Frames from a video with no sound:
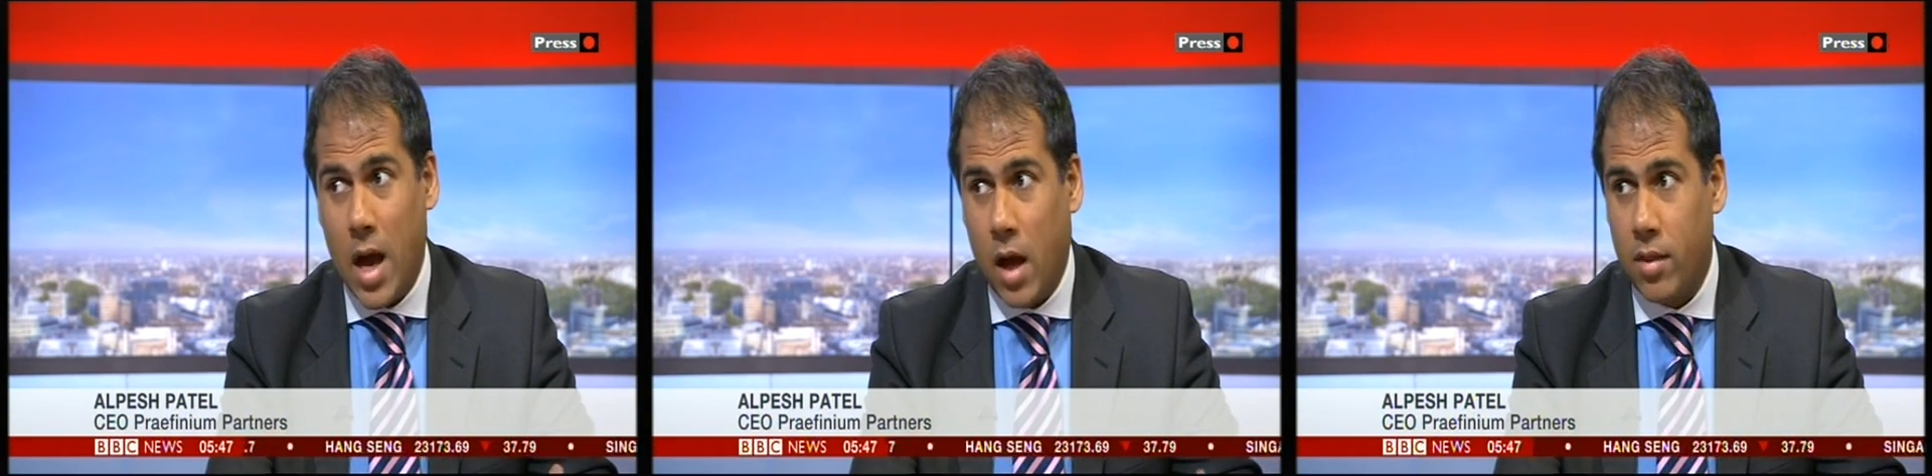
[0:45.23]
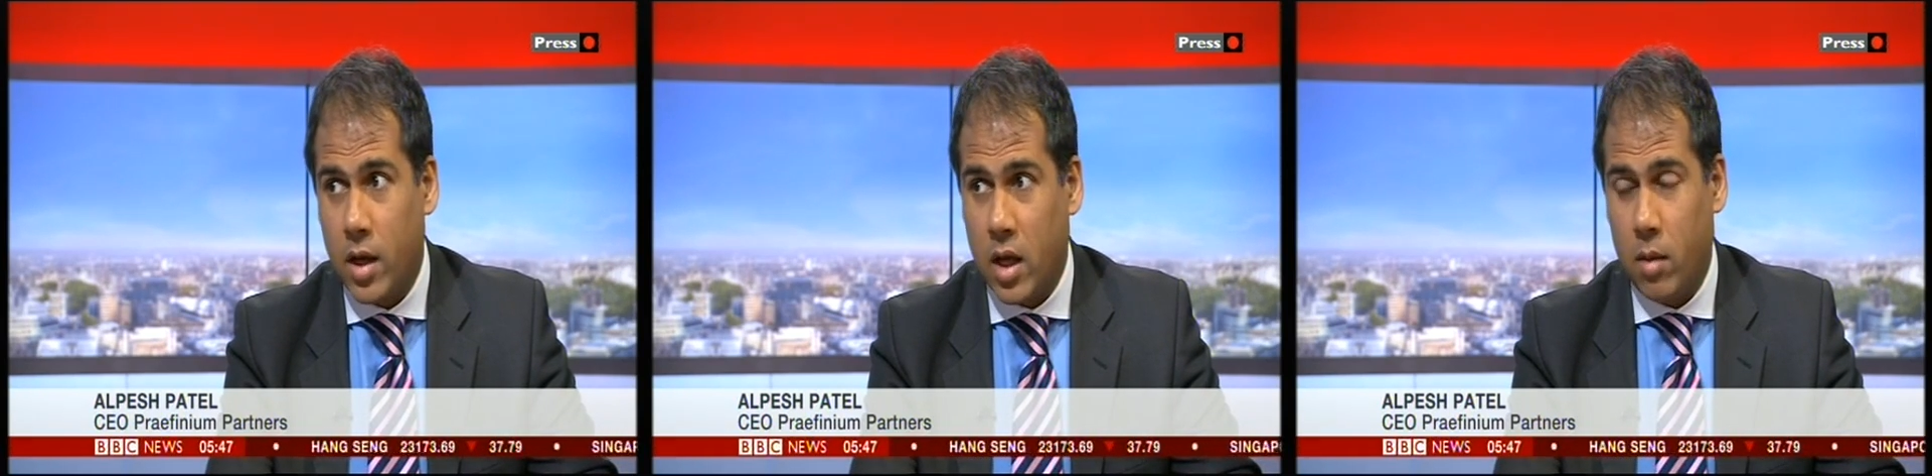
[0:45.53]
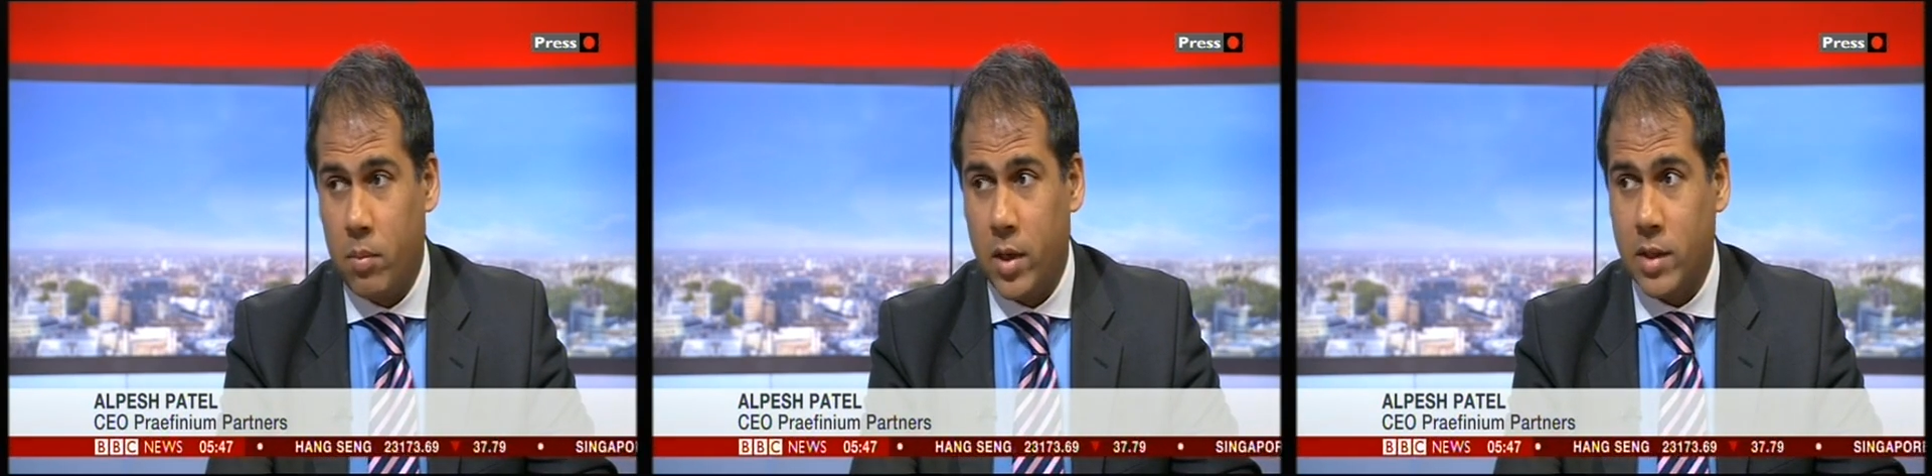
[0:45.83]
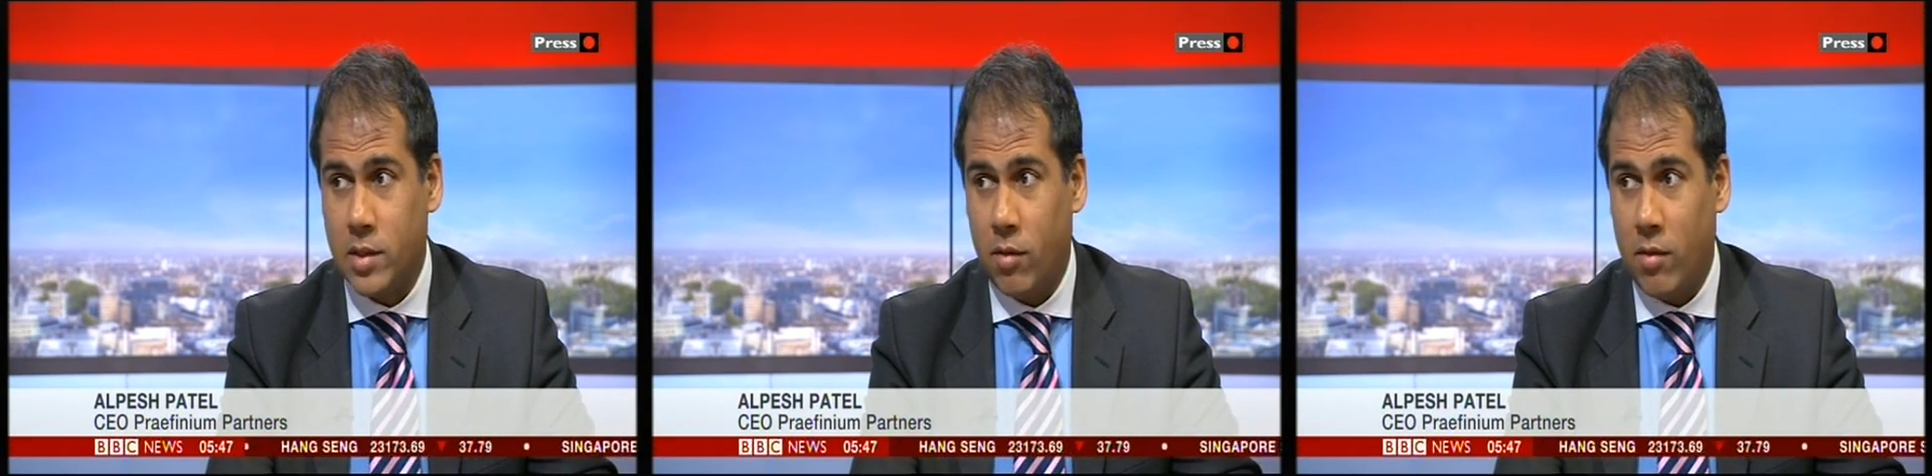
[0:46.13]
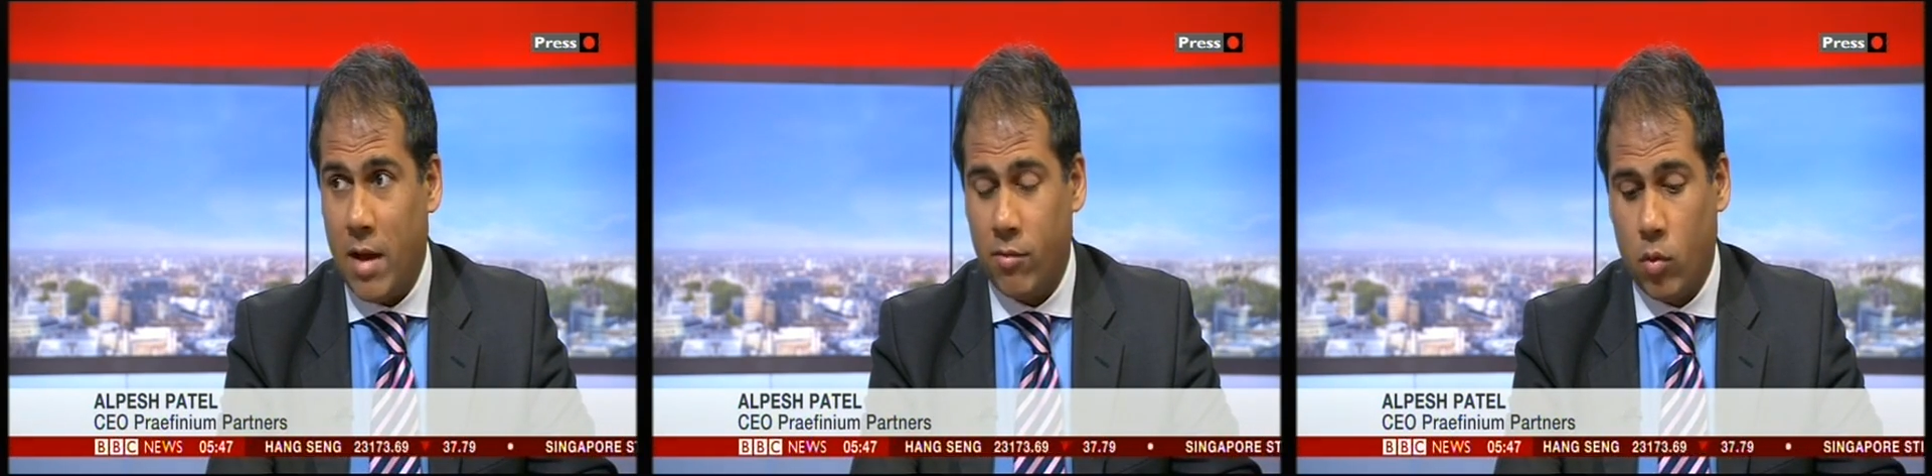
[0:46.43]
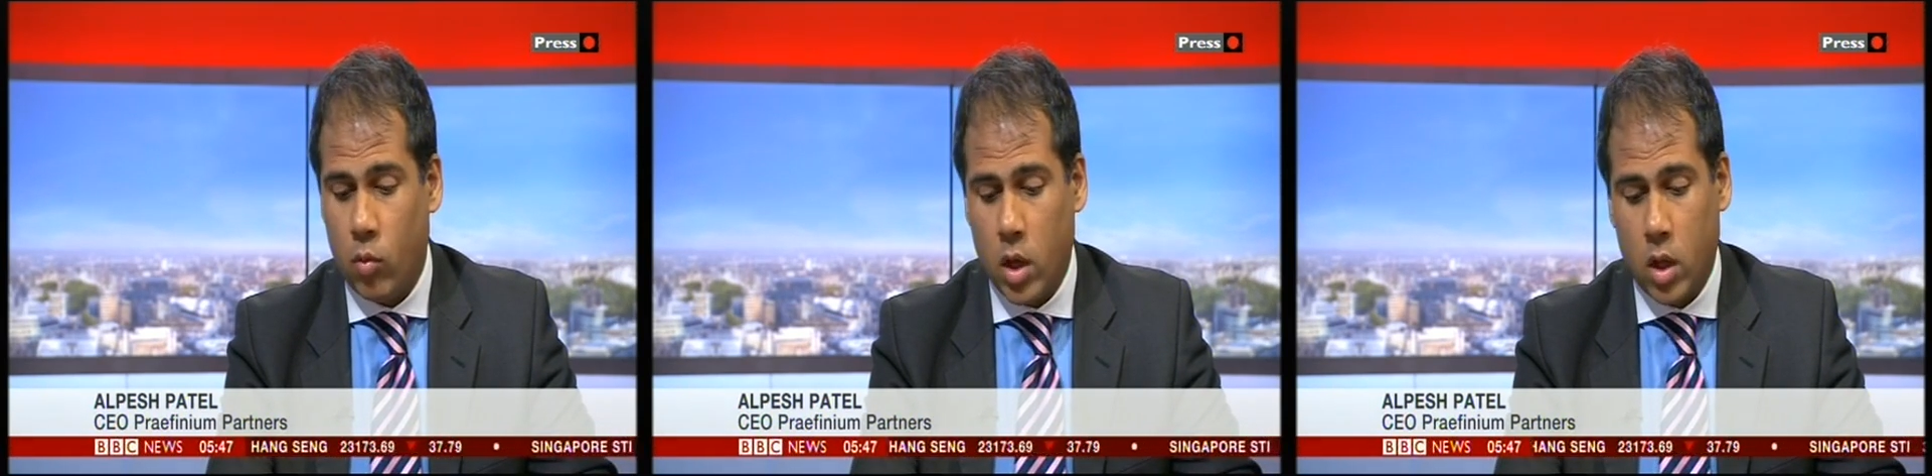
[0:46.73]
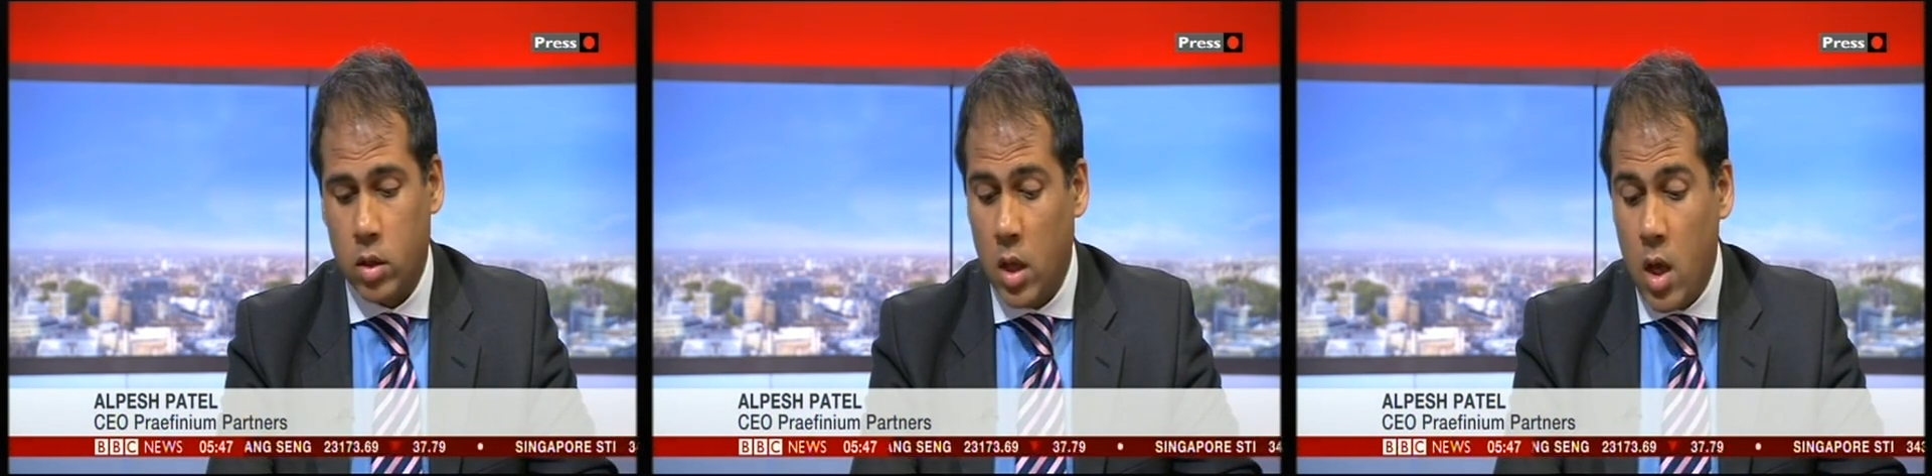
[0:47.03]
other companies around the
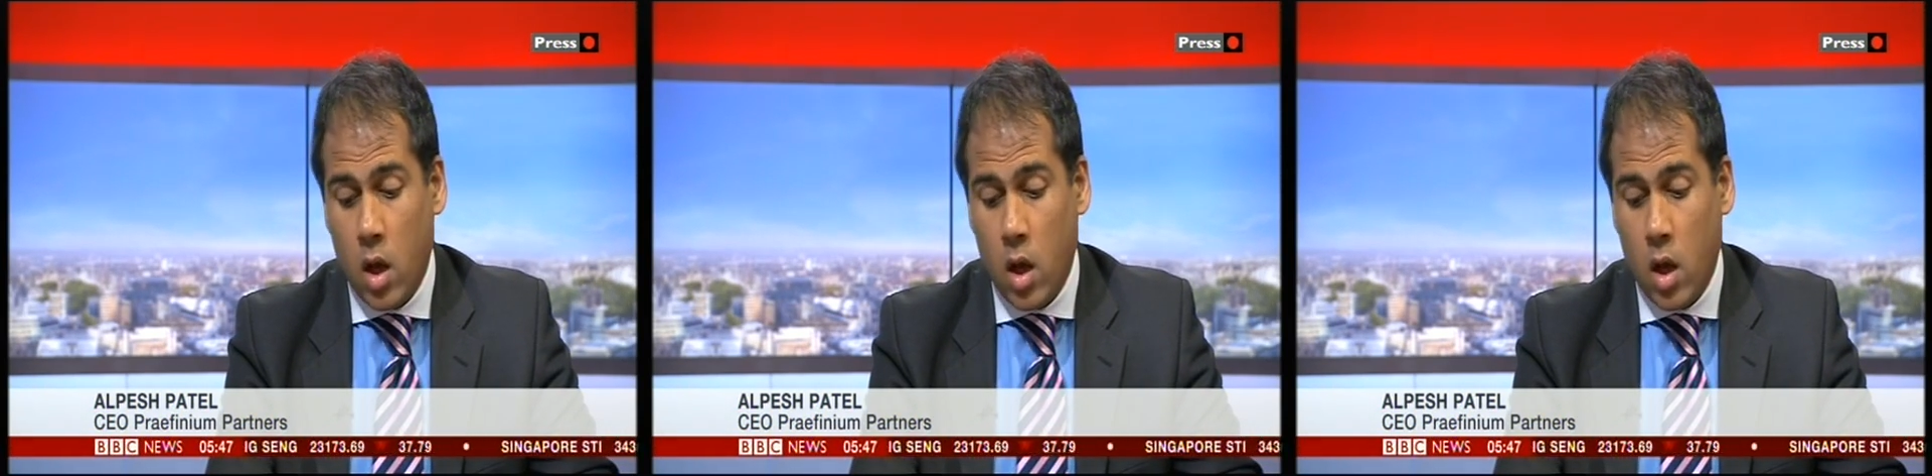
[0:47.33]
world,